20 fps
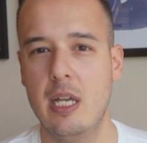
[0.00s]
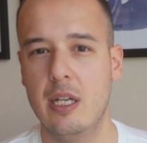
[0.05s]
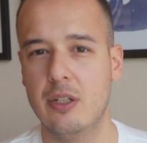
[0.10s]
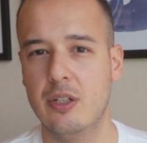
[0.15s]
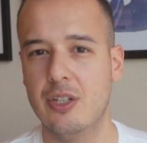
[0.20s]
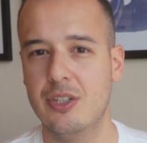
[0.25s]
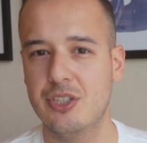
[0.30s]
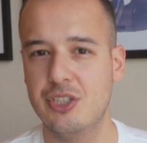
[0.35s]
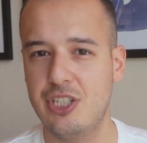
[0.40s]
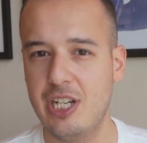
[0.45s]

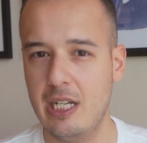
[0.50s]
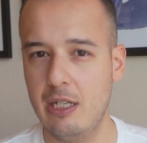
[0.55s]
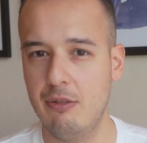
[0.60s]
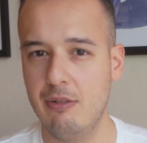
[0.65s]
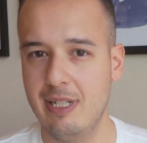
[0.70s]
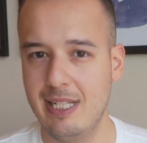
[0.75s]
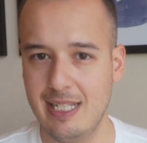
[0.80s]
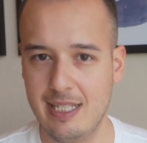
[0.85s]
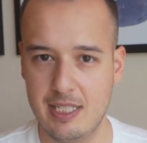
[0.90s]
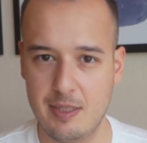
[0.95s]
Because
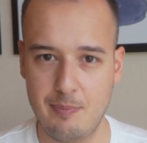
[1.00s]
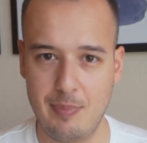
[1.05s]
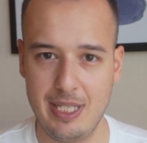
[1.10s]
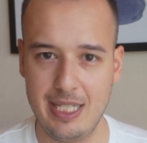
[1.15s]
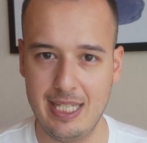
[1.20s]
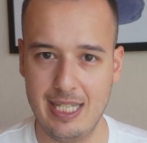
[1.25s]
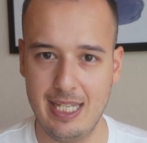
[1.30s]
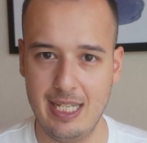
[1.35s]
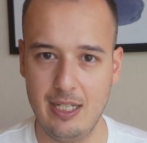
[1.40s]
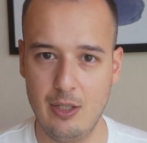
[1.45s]
generally
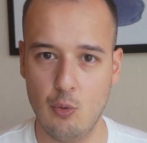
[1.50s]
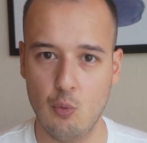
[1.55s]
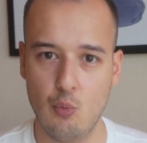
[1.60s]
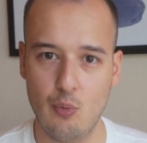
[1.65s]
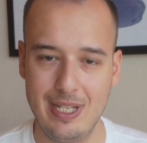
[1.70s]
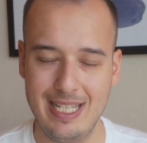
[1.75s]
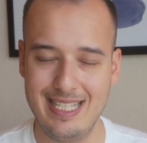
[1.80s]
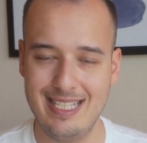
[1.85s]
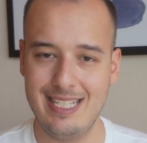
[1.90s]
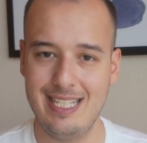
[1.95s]
speaking,
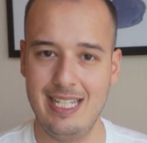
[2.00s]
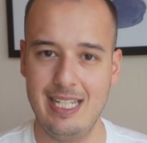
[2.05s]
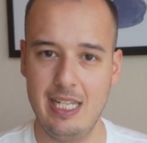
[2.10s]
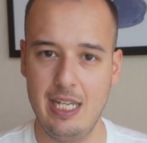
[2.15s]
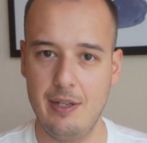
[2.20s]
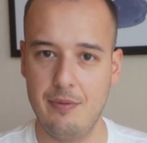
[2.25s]
we see,